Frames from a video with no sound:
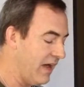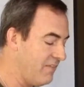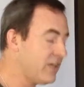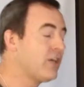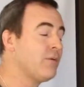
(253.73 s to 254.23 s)

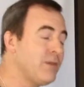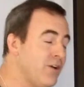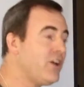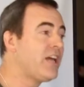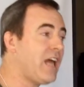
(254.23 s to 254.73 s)
and the
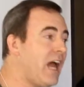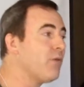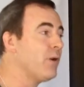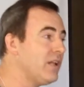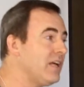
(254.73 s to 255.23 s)

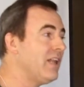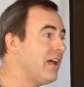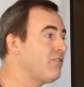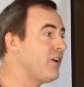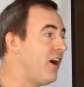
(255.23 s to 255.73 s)
communique really
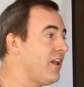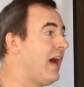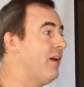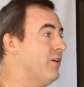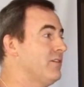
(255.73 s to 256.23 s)
lays it all
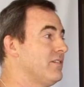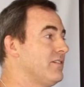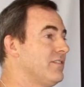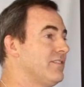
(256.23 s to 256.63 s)
out.